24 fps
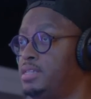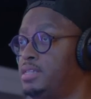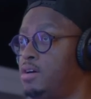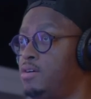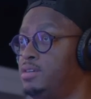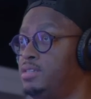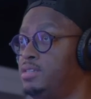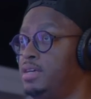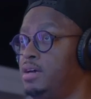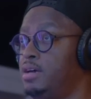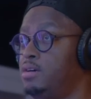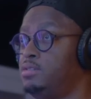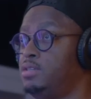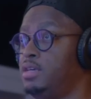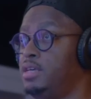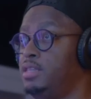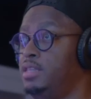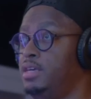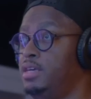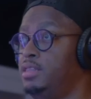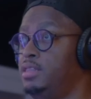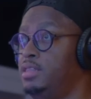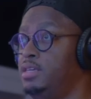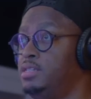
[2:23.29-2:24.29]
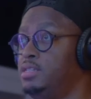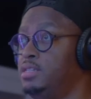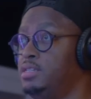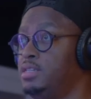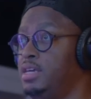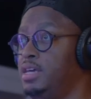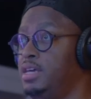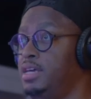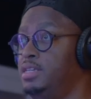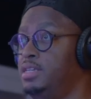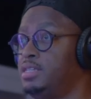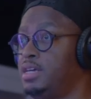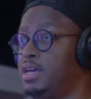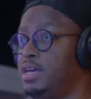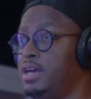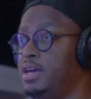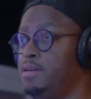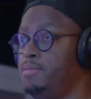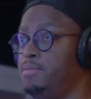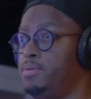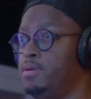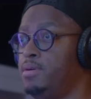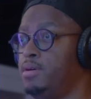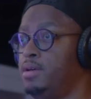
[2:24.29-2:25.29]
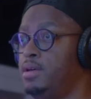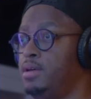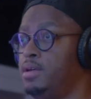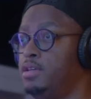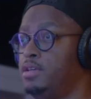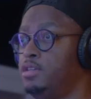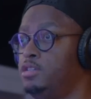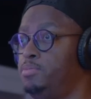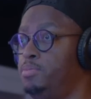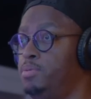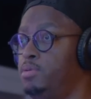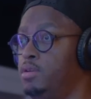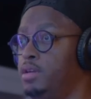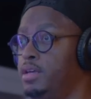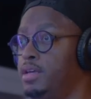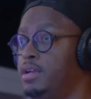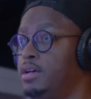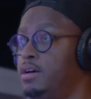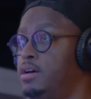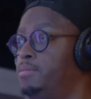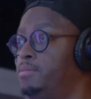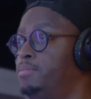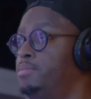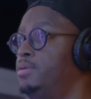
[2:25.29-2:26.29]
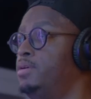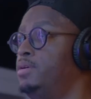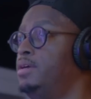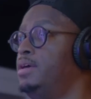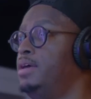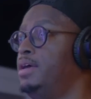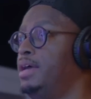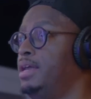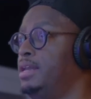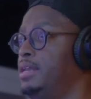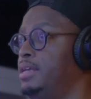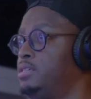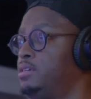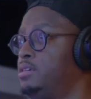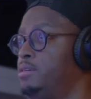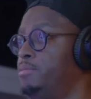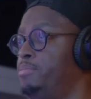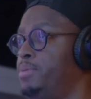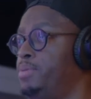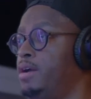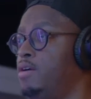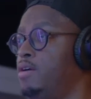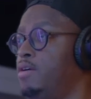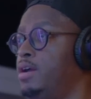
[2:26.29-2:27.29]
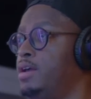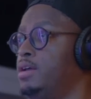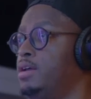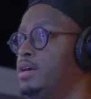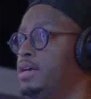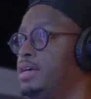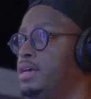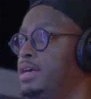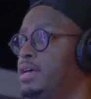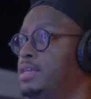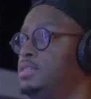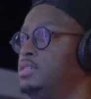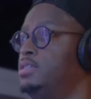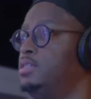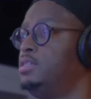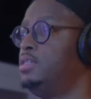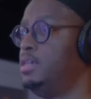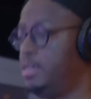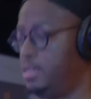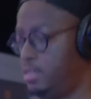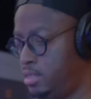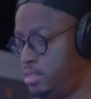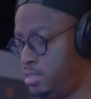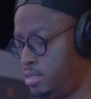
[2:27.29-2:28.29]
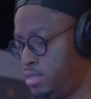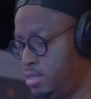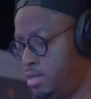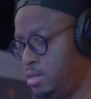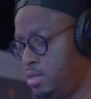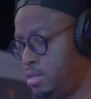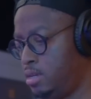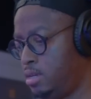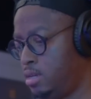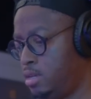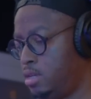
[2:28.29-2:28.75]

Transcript: That's how it sounds. And then this is Keyscape. Let's pull it up and let's compare it against this.